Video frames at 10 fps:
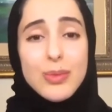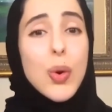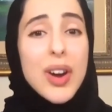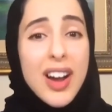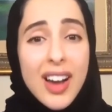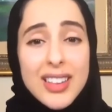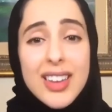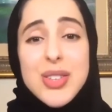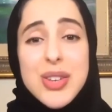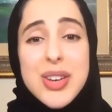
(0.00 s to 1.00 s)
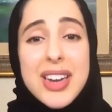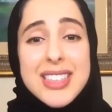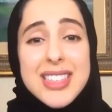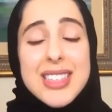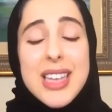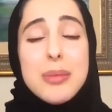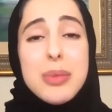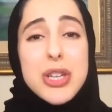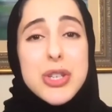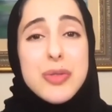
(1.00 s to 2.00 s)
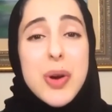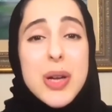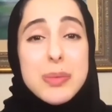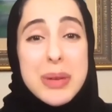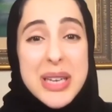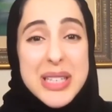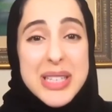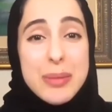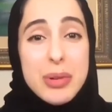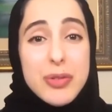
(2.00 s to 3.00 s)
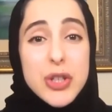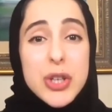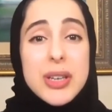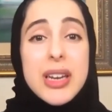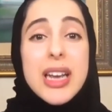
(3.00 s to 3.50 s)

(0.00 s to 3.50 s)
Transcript: or Halla tonight in celebration of God's peace and provision,